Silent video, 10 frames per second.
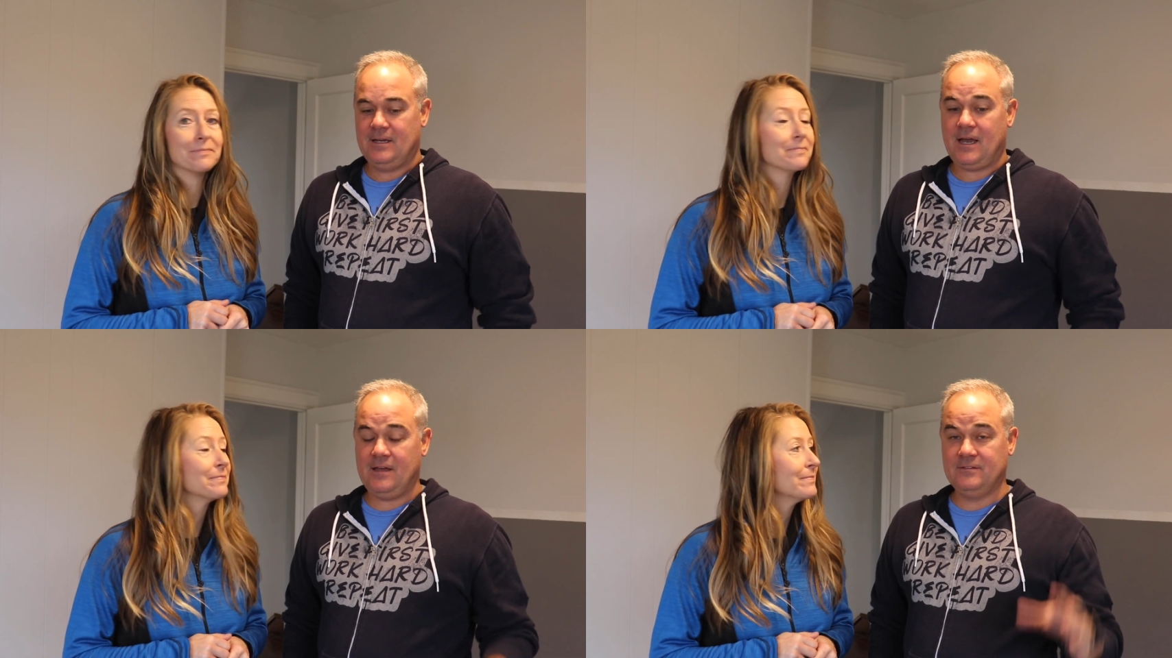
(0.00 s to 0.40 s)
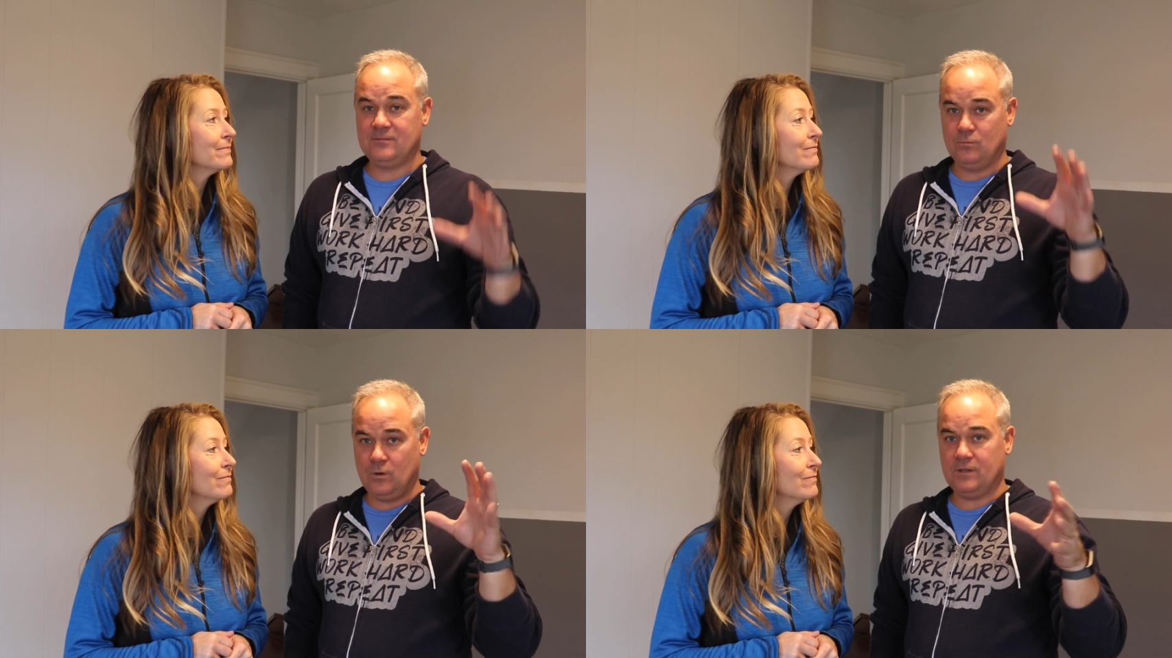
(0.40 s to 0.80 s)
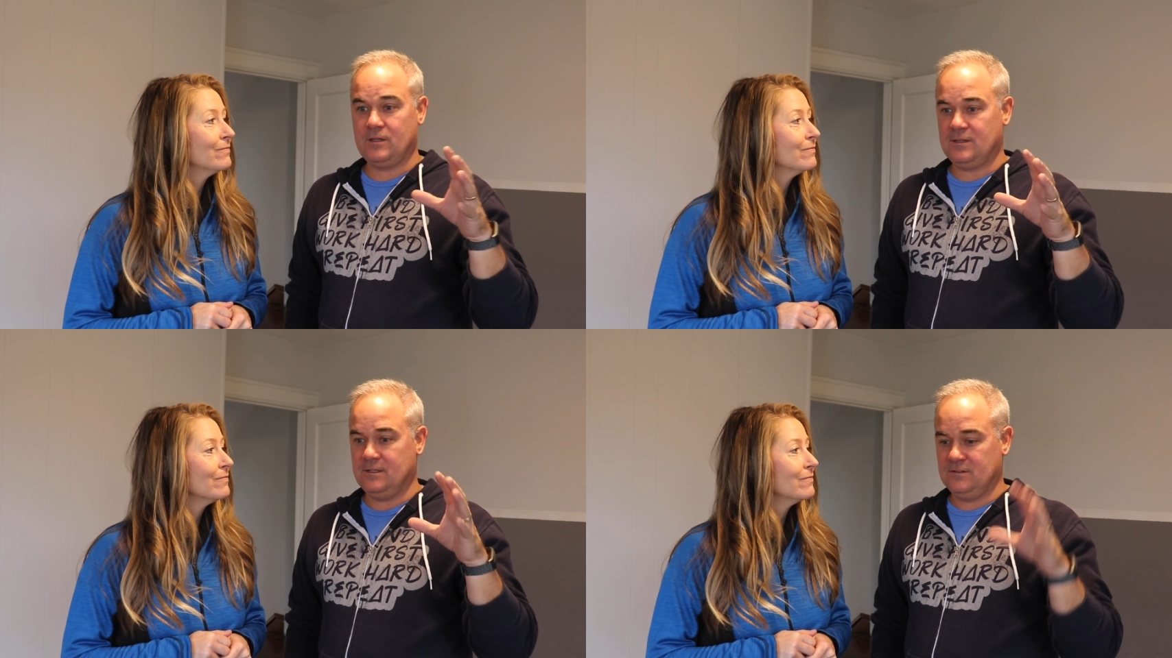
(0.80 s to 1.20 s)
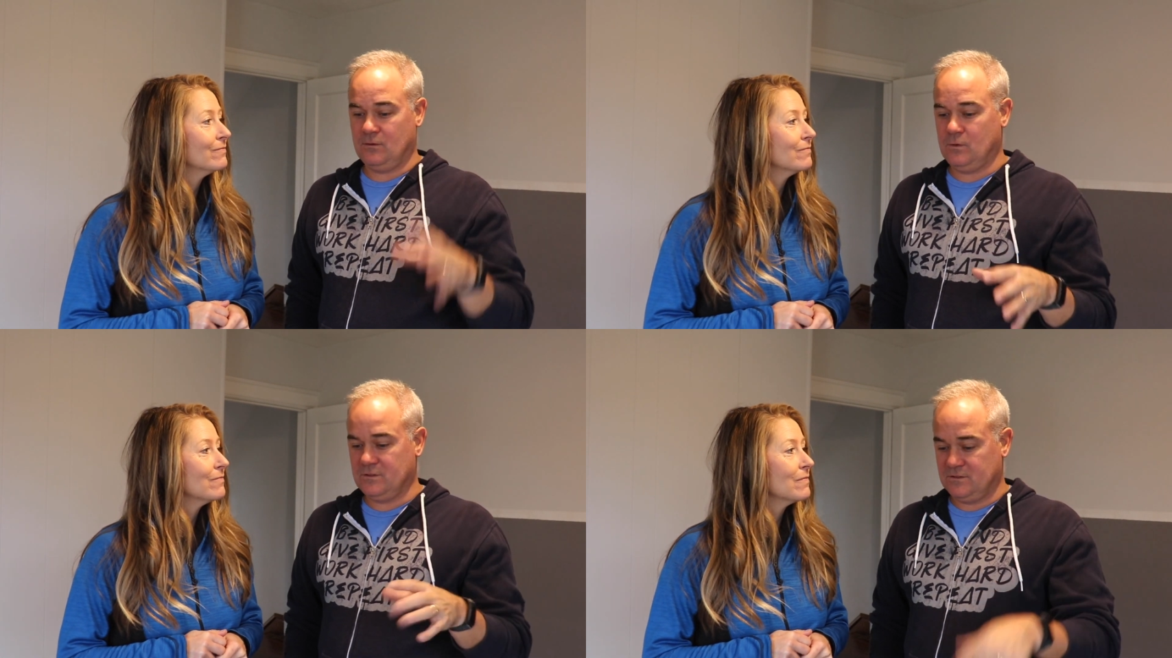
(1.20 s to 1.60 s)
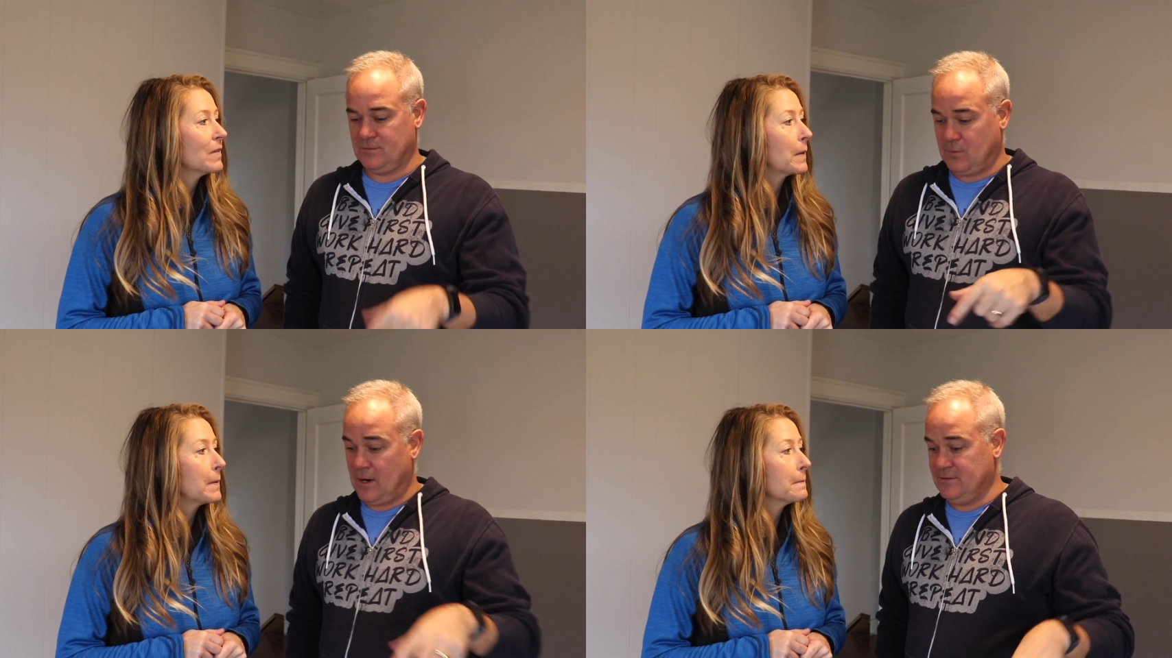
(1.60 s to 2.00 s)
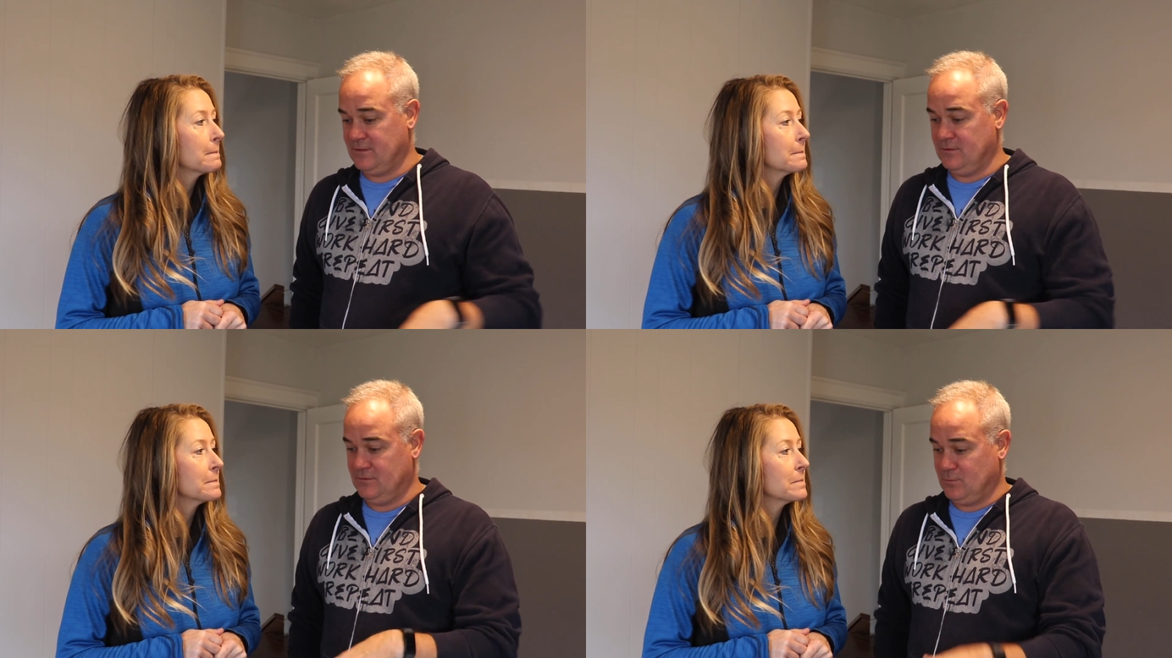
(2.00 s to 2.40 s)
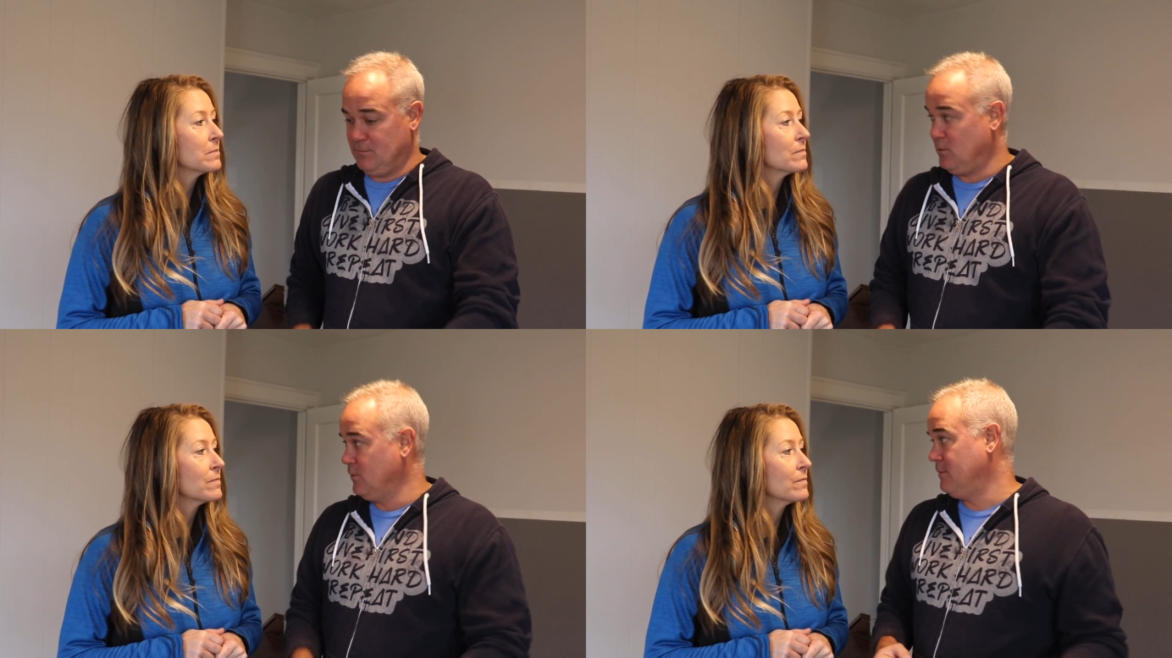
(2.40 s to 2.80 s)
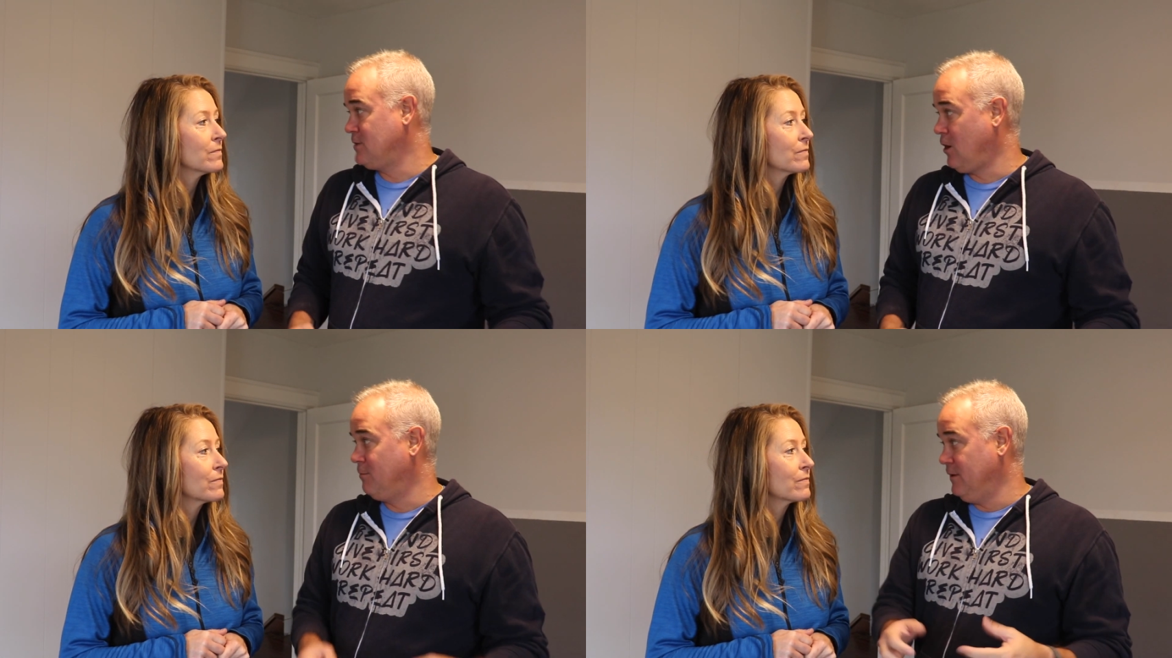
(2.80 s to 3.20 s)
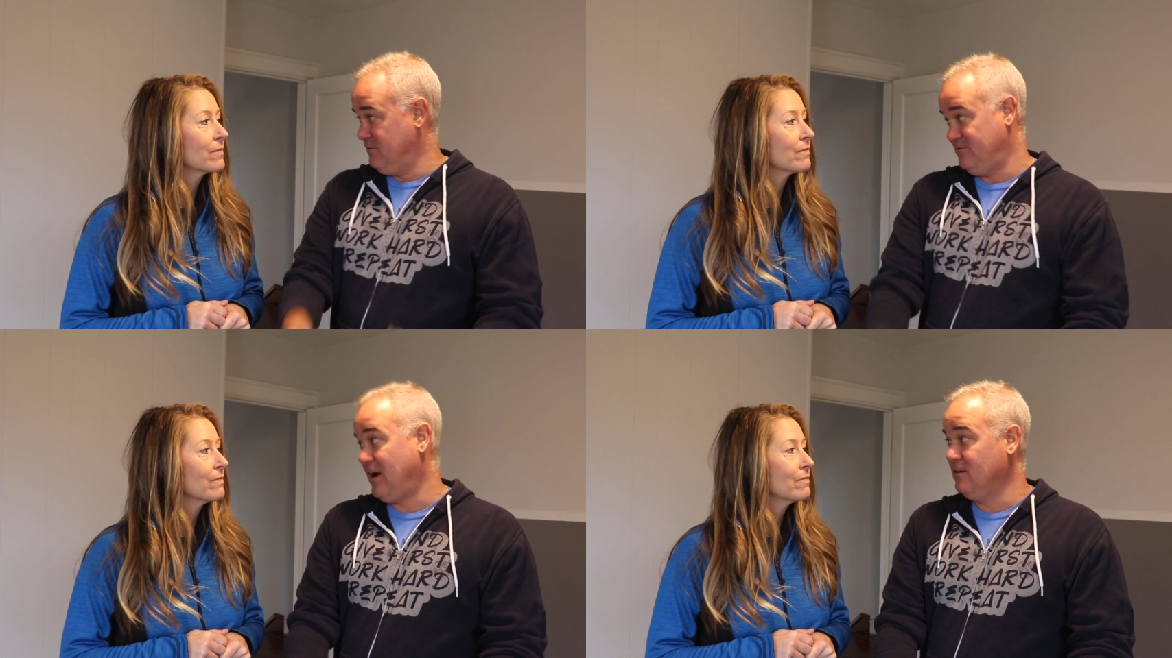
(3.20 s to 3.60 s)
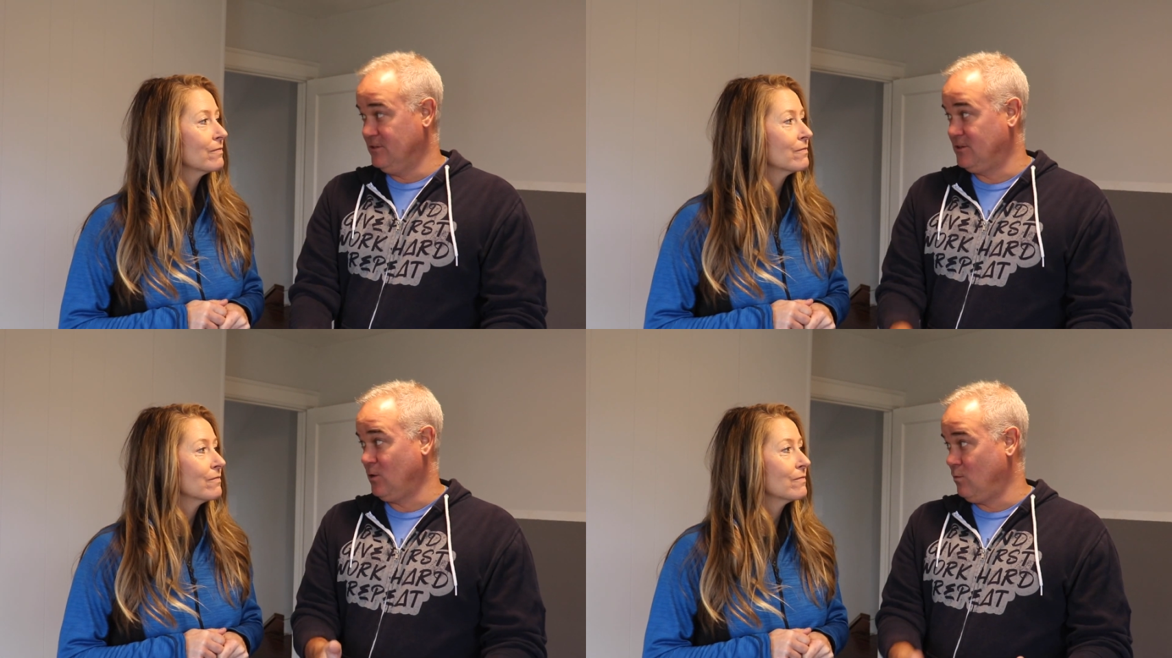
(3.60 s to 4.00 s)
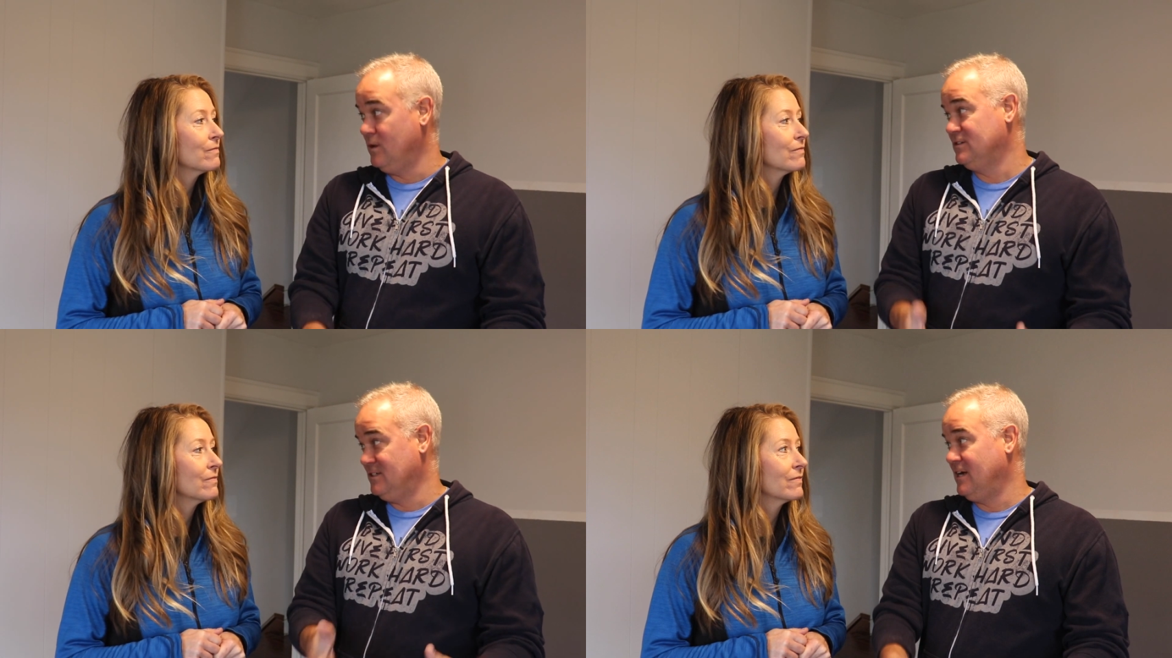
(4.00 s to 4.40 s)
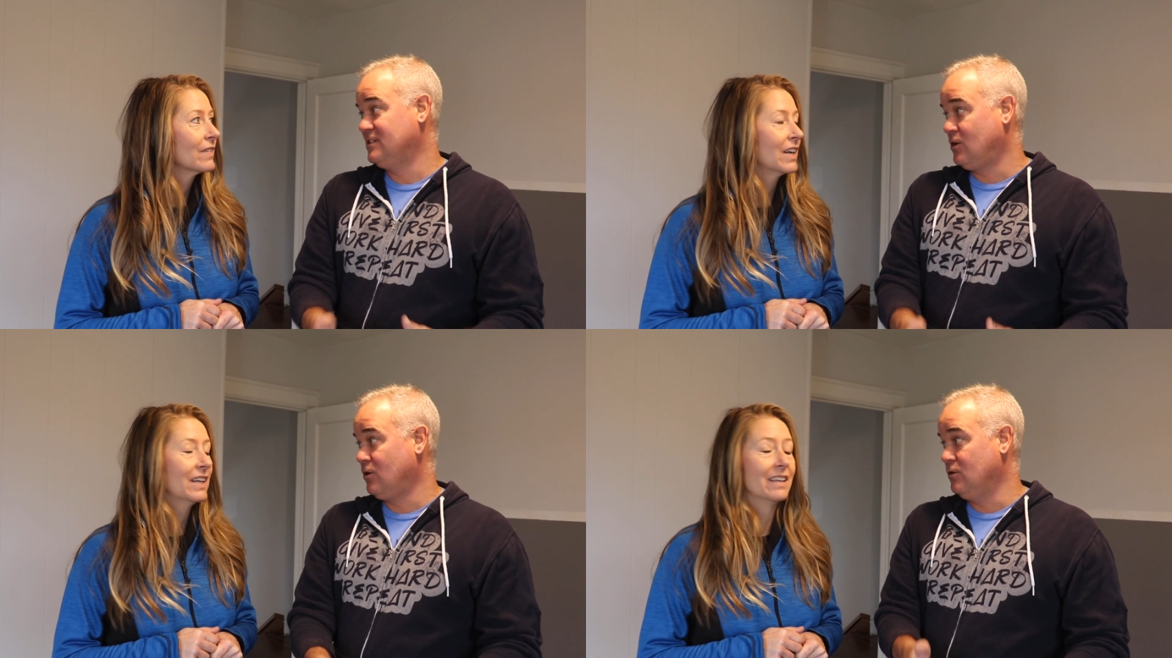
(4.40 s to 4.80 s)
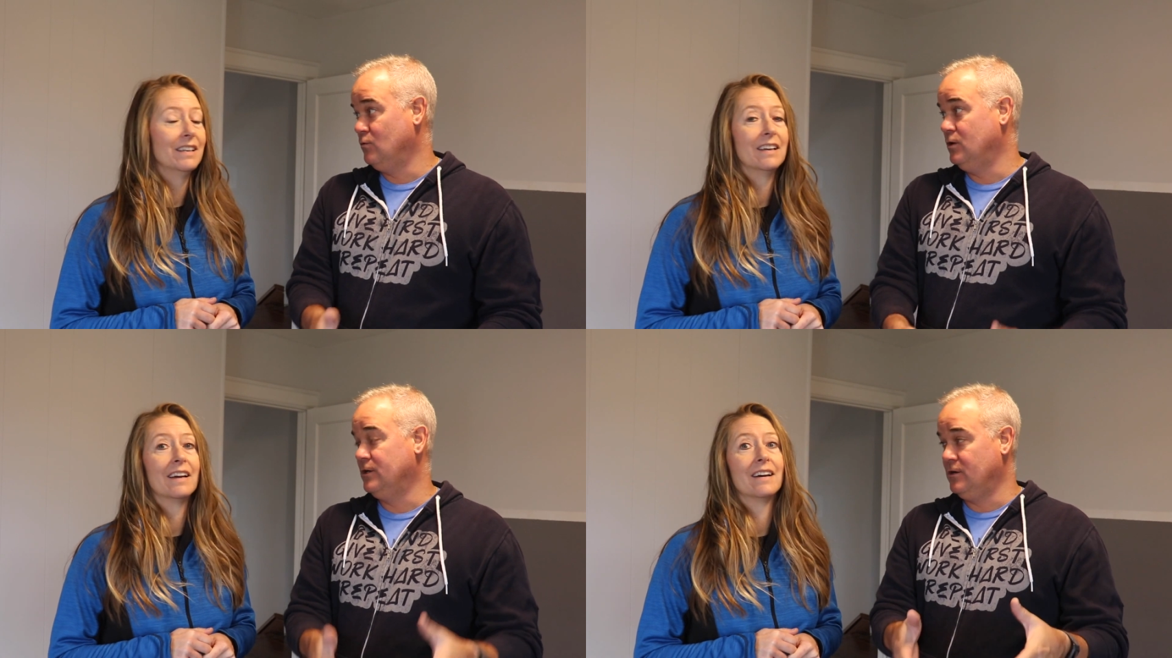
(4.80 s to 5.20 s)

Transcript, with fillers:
Speaker 1: And one of the things that was a surprise is we pulled up carpet and found that there was nice hardwood yeah.